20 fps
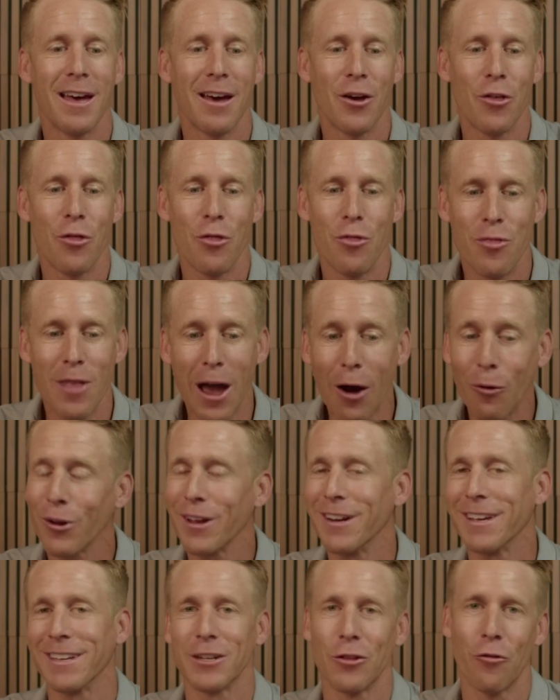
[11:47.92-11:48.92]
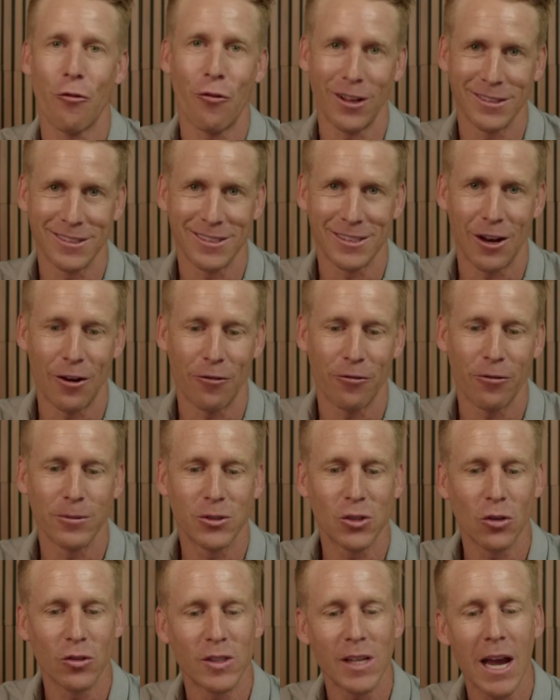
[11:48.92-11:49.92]
Now we're gonna get to the fun stuff.
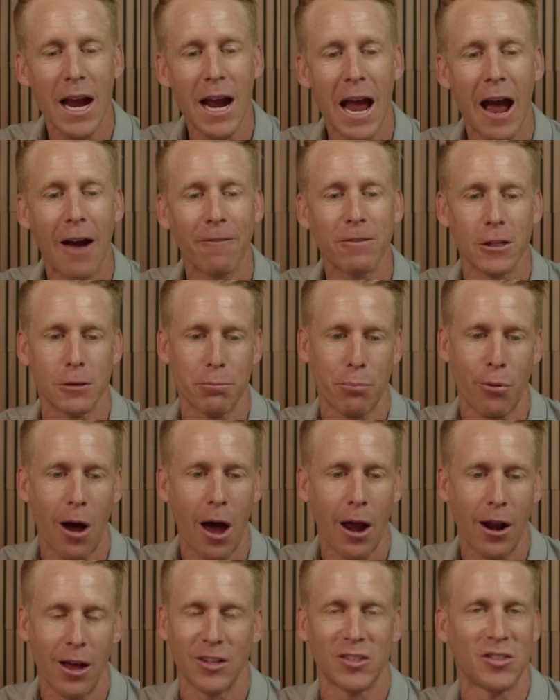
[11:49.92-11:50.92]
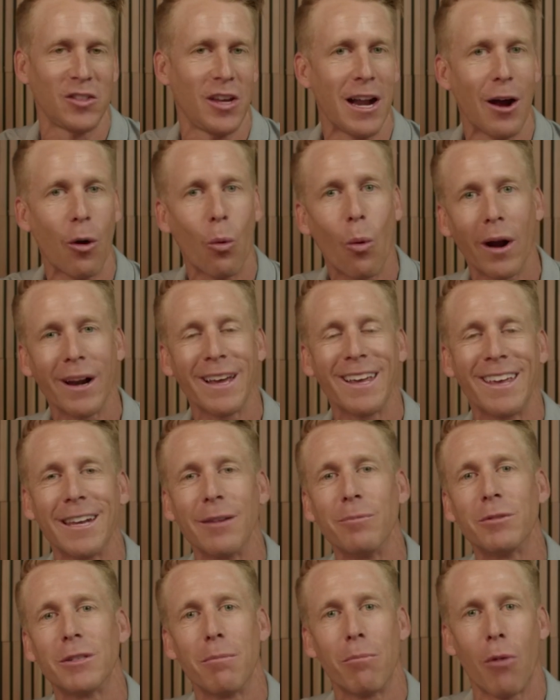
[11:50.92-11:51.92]
So say I have these products and I wanna get
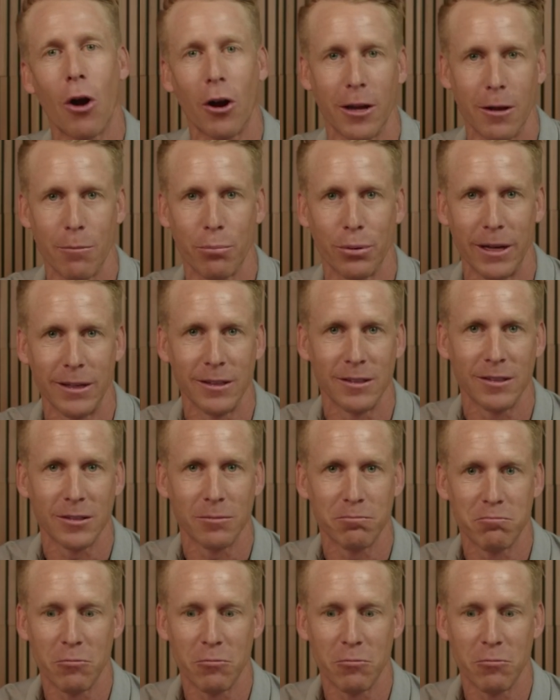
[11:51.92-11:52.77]
them to marketplace.